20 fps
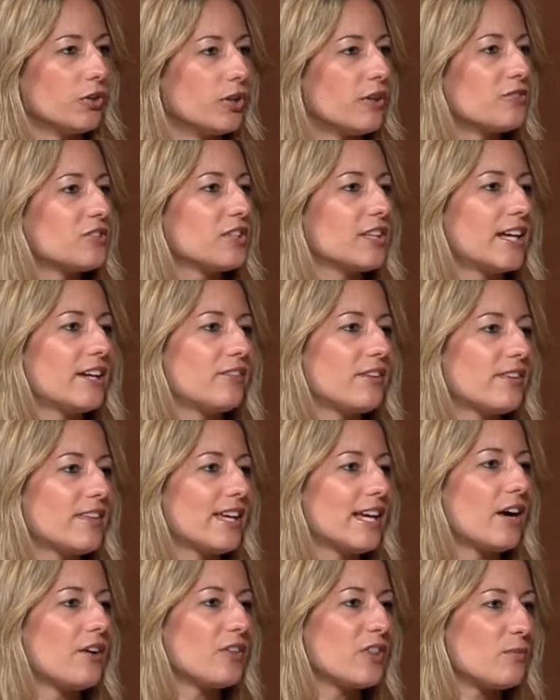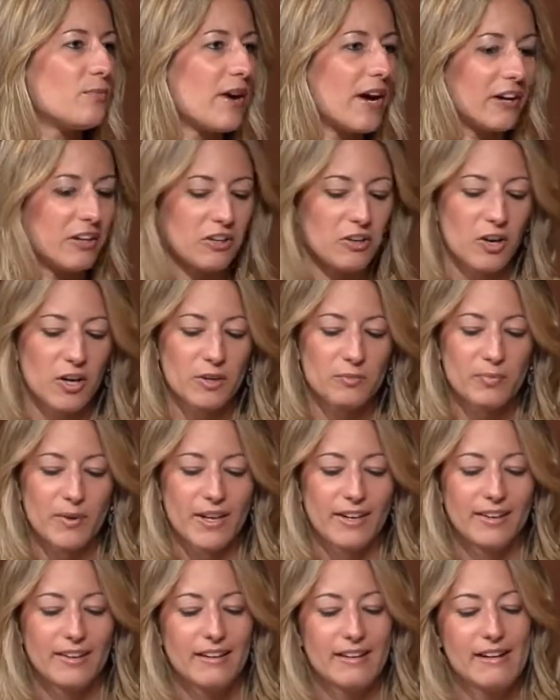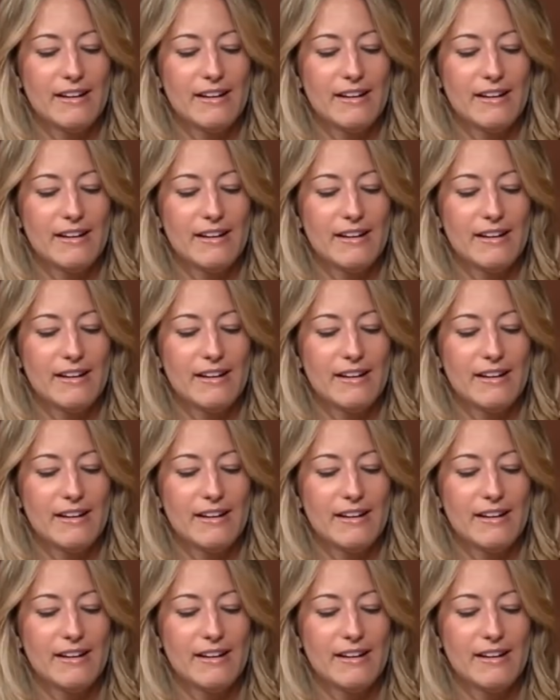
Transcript: have to lay everything out in the backyard, but